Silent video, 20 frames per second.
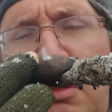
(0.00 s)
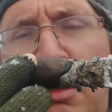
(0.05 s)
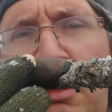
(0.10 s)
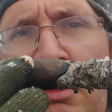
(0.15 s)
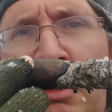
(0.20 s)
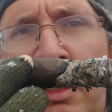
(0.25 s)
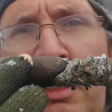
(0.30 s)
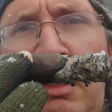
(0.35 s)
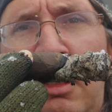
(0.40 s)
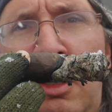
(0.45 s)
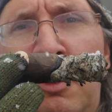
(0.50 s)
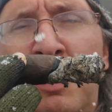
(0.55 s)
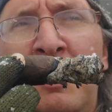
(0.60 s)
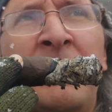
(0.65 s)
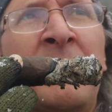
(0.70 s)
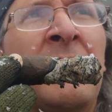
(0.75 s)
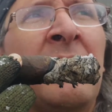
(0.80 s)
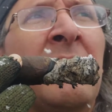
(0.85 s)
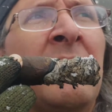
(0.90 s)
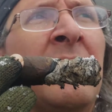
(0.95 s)
longer, I hope,
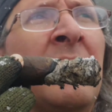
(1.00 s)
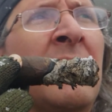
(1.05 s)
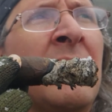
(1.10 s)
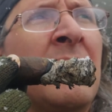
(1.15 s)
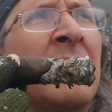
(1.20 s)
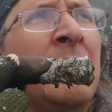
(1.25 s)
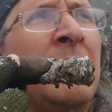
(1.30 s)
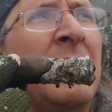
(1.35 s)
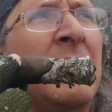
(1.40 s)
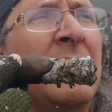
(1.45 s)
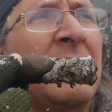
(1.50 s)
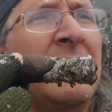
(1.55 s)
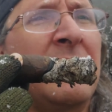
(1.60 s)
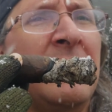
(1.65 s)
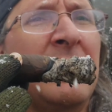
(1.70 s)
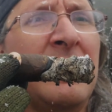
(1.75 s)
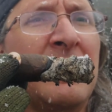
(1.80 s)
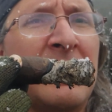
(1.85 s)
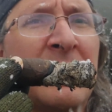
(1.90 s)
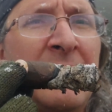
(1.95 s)

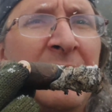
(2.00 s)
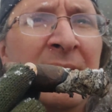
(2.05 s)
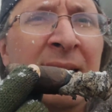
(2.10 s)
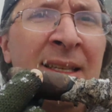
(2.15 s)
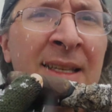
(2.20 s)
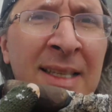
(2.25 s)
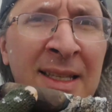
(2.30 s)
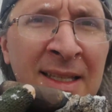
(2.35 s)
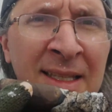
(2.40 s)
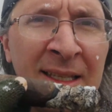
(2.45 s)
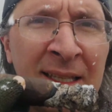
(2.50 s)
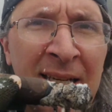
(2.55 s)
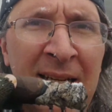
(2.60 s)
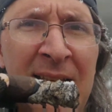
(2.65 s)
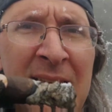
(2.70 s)
because it